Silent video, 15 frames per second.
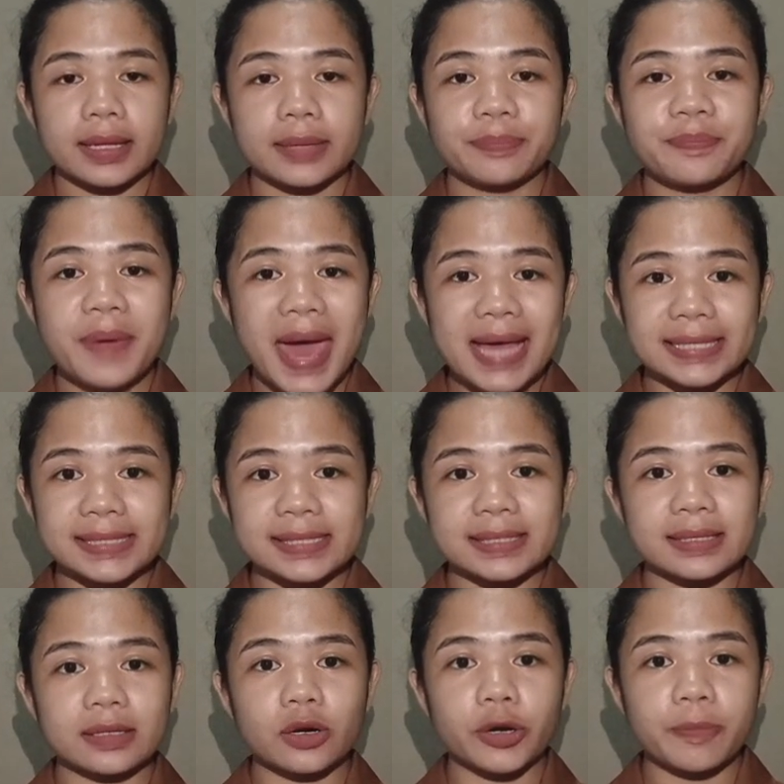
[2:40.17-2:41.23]
best
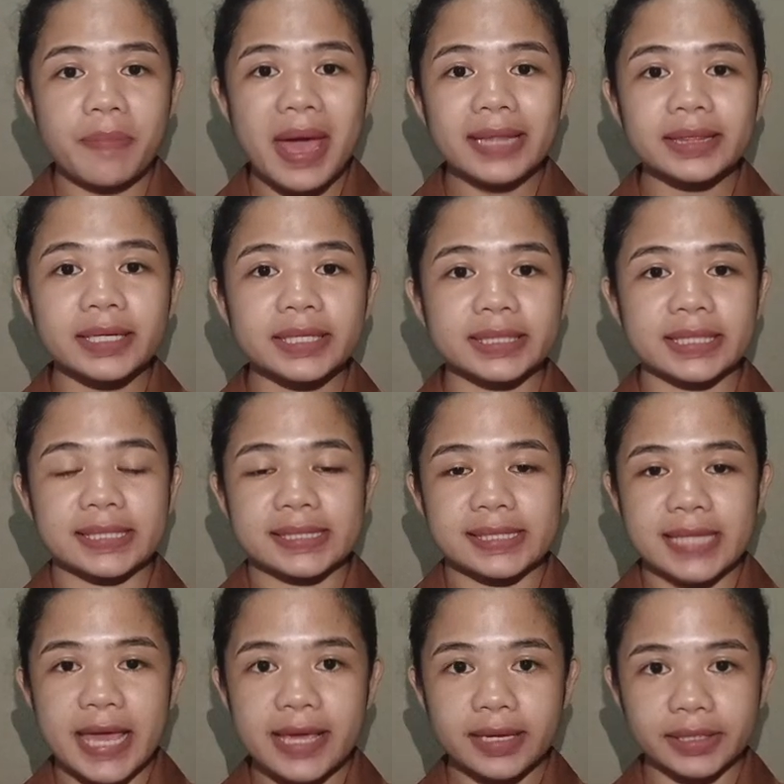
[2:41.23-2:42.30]
or better
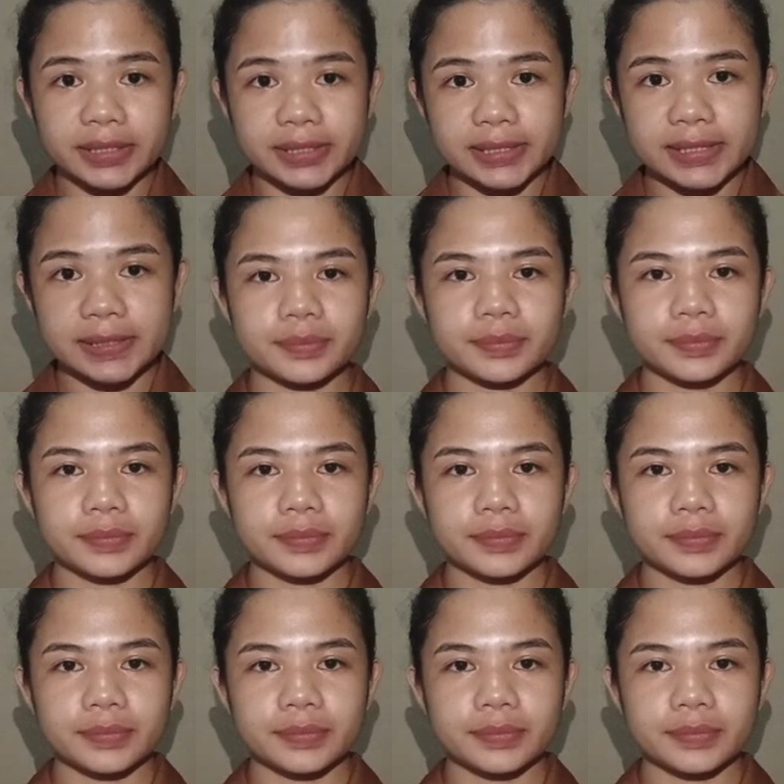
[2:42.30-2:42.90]
test takers.